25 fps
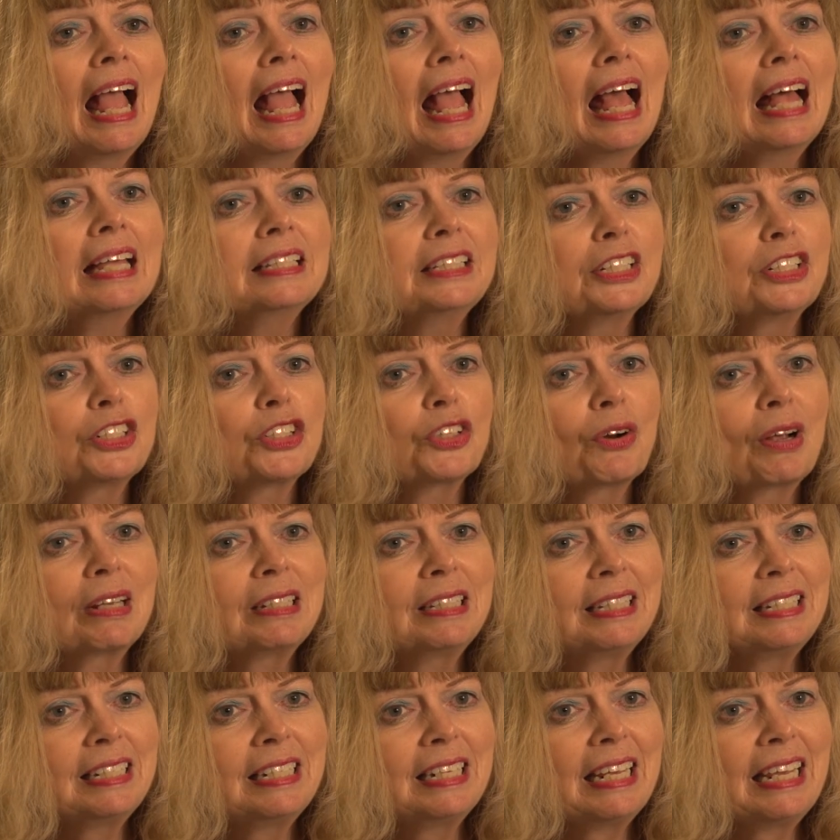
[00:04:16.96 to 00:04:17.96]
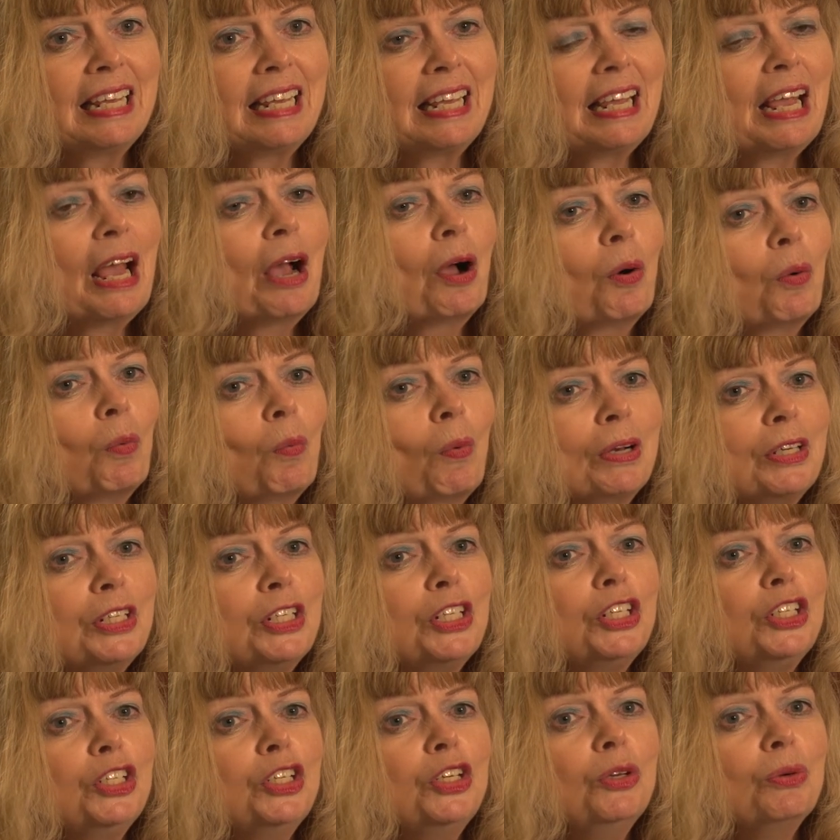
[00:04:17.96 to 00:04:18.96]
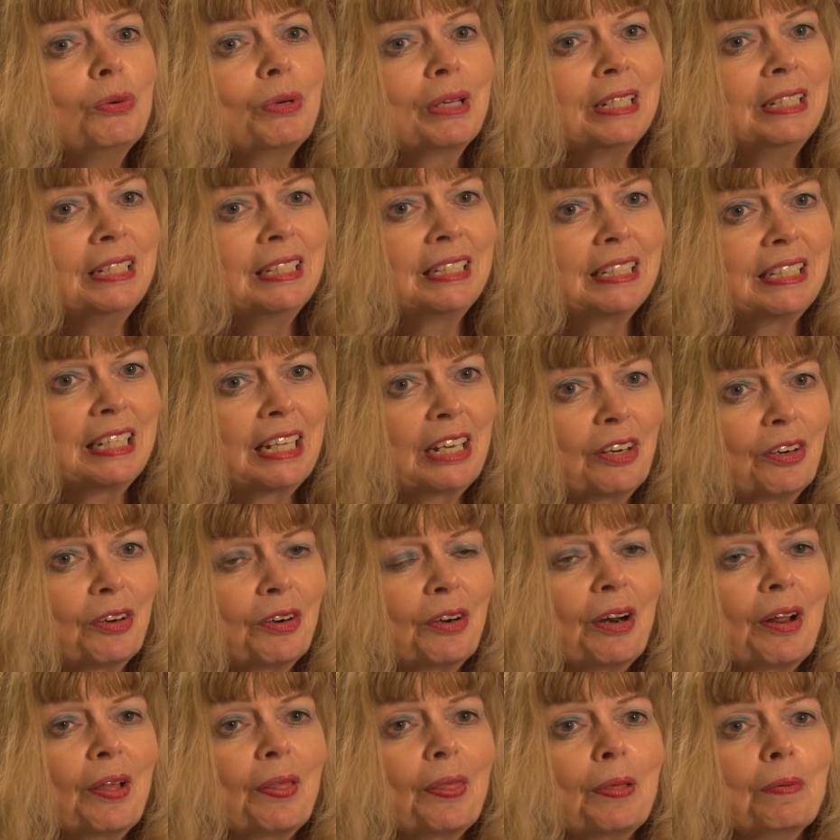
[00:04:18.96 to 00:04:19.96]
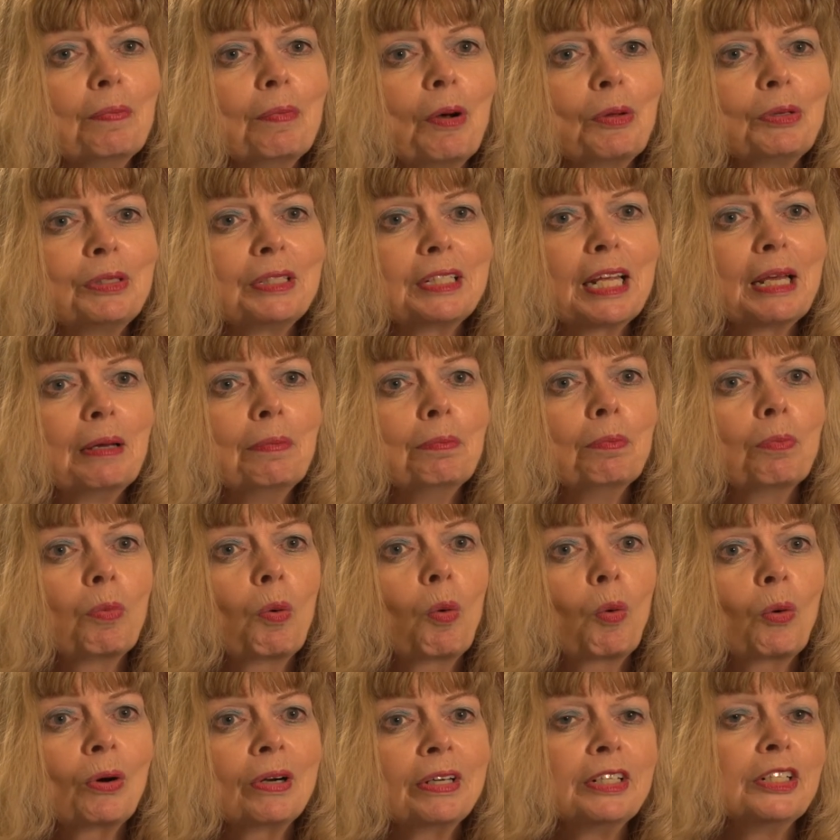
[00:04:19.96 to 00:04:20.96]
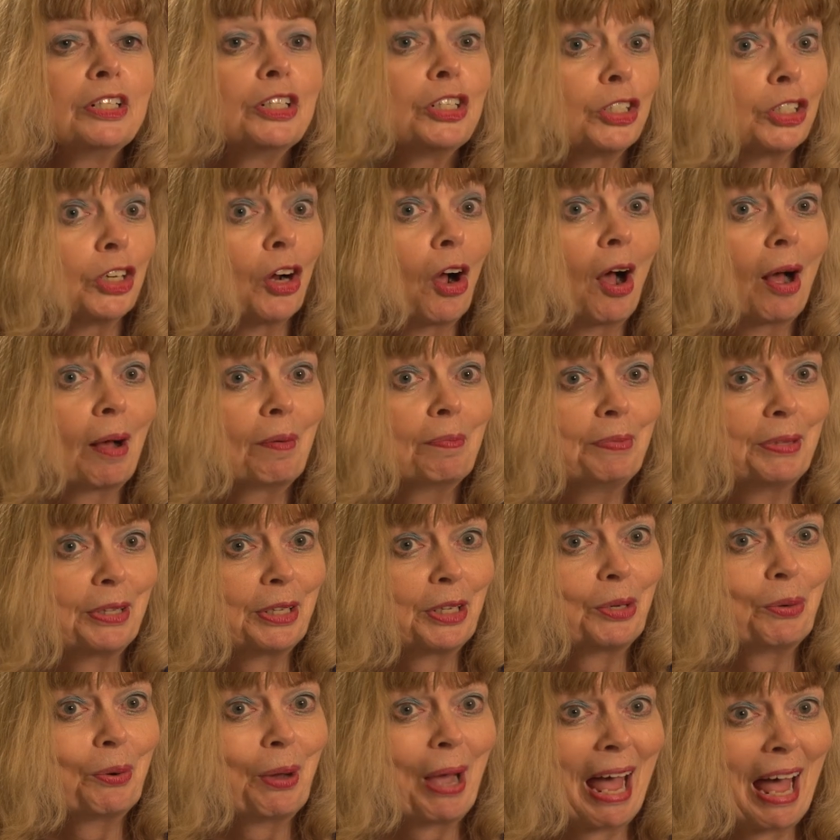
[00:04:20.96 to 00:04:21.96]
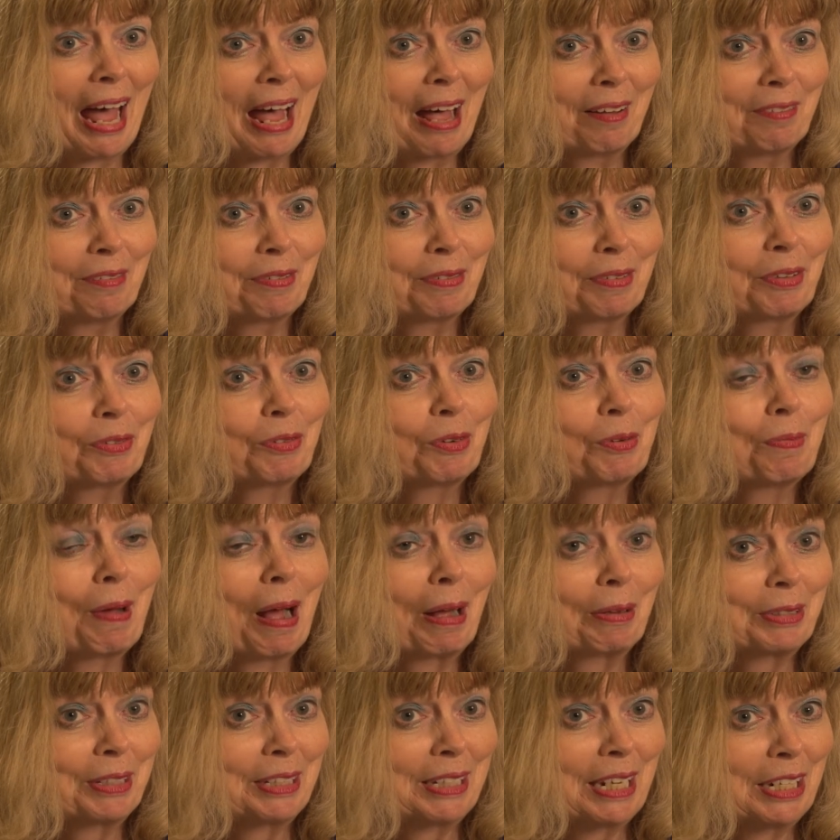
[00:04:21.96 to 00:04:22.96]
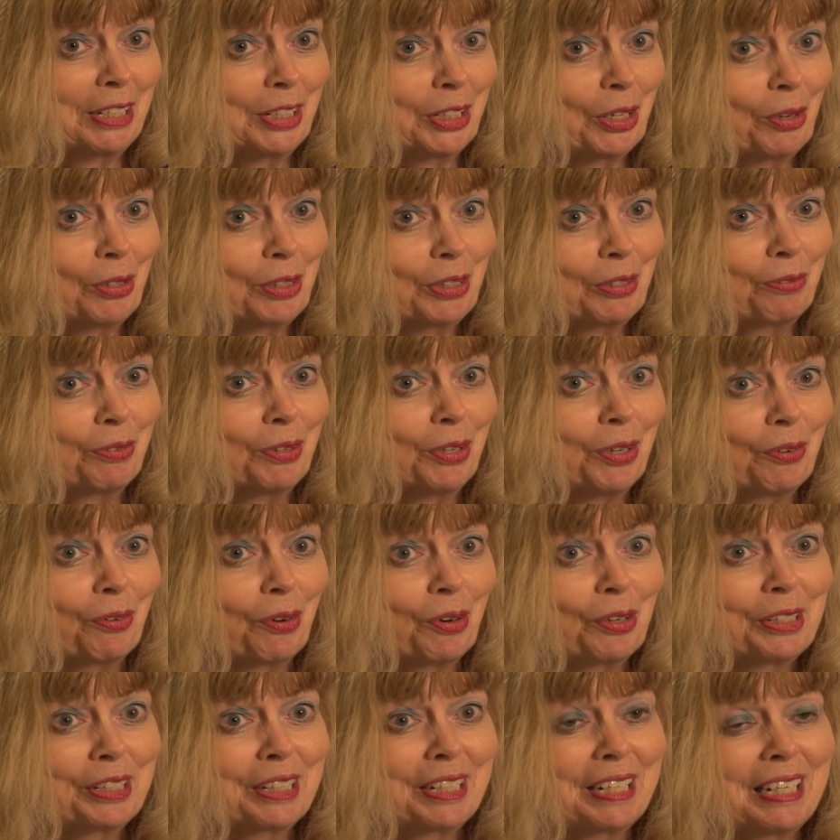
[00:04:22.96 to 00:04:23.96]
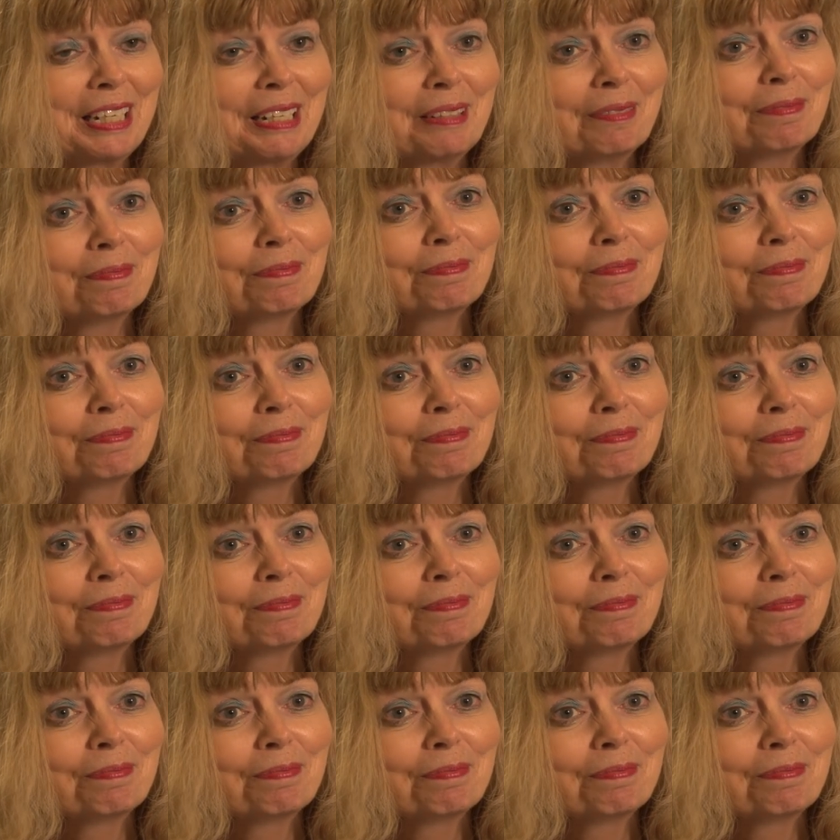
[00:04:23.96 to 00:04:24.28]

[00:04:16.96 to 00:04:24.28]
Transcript: As a trustee, what do you consider the most important job that you have for Mount St. Joseph University?